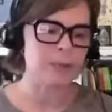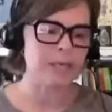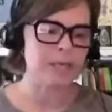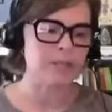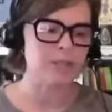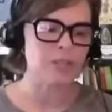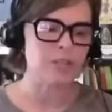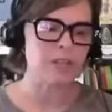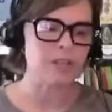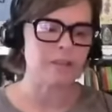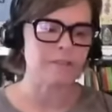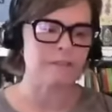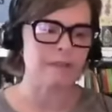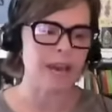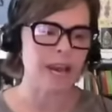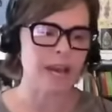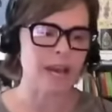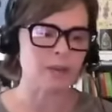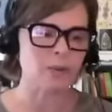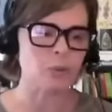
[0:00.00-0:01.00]
it
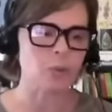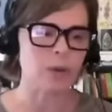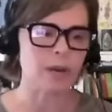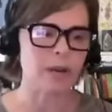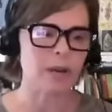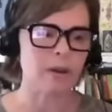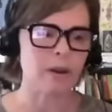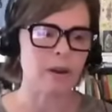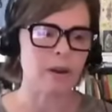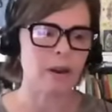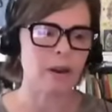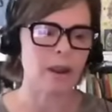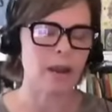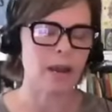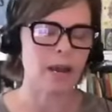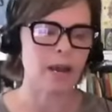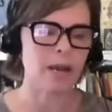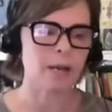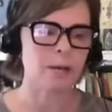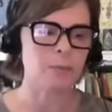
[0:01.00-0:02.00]
speaks to the fact
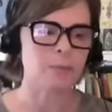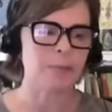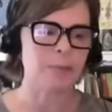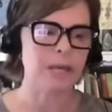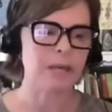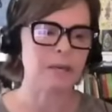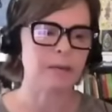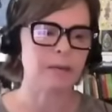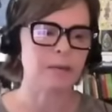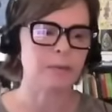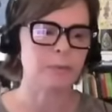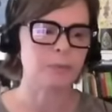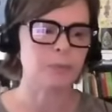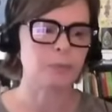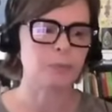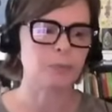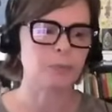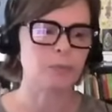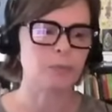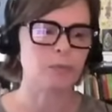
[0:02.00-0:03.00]
where um,
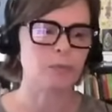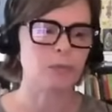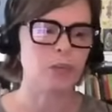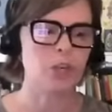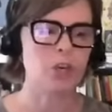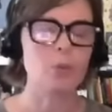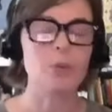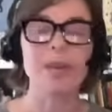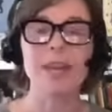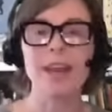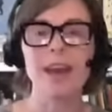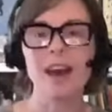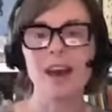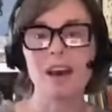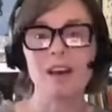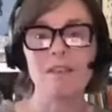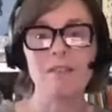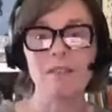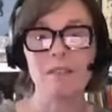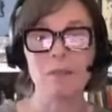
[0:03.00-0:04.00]
you know
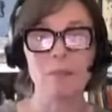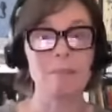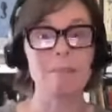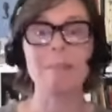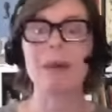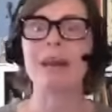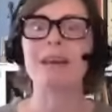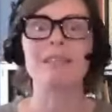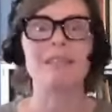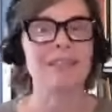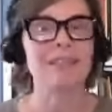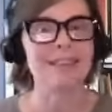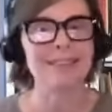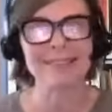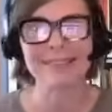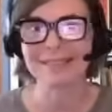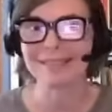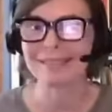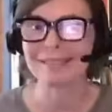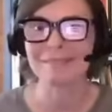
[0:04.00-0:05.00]
we have
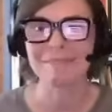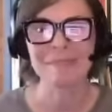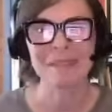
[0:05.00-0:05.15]
megaliths